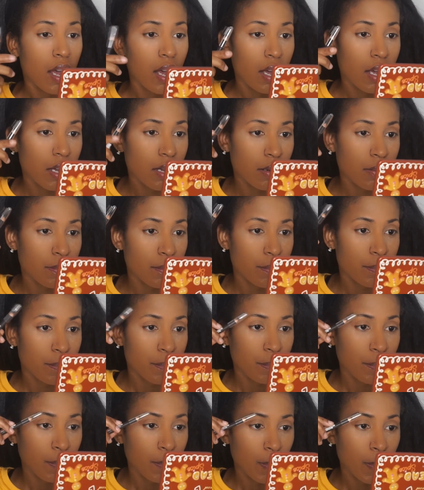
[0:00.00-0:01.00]

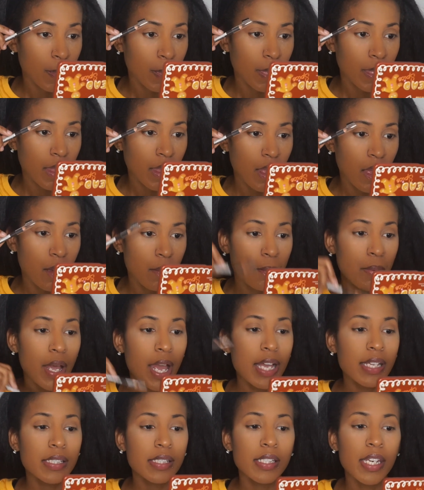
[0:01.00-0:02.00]

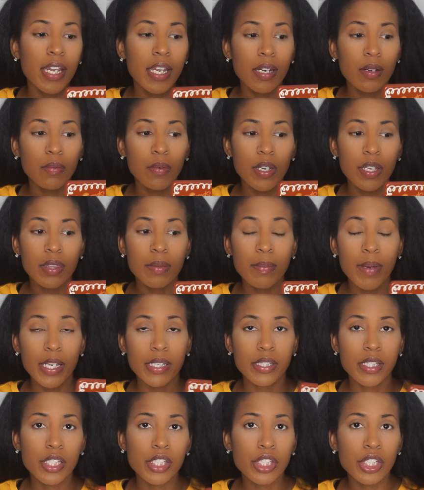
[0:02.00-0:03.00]
But I stayed with my
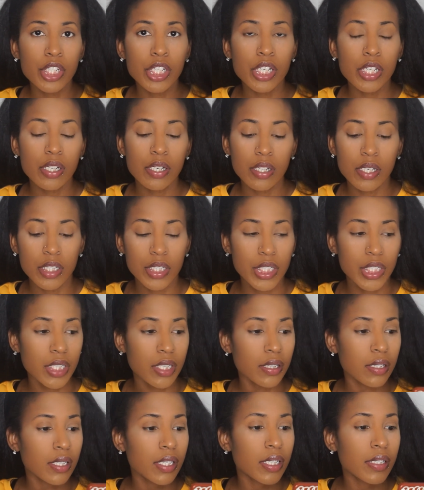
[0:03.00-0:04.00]
sister because
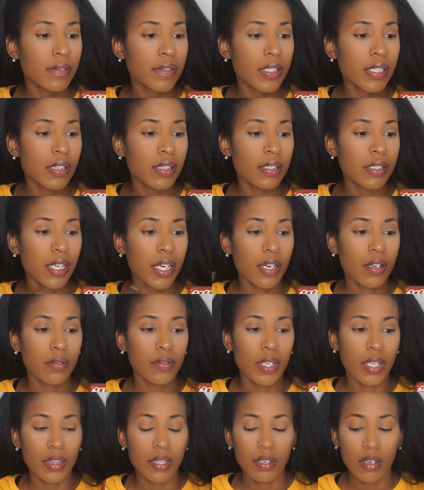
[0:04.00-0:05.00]
she lives in the
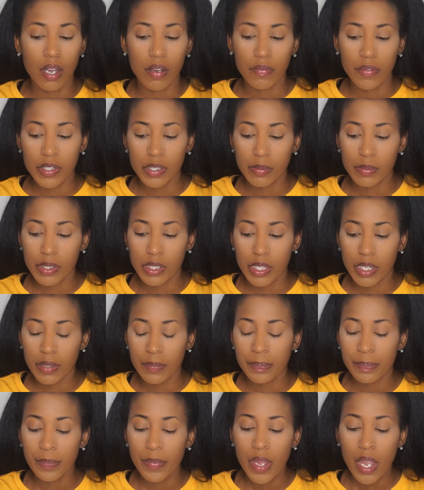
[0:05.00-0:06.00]
town that the conference was
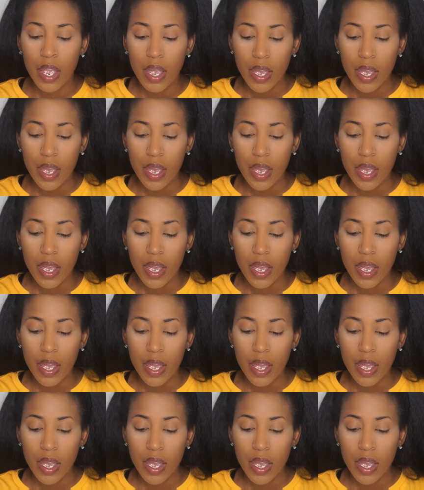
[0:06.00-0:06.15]
in.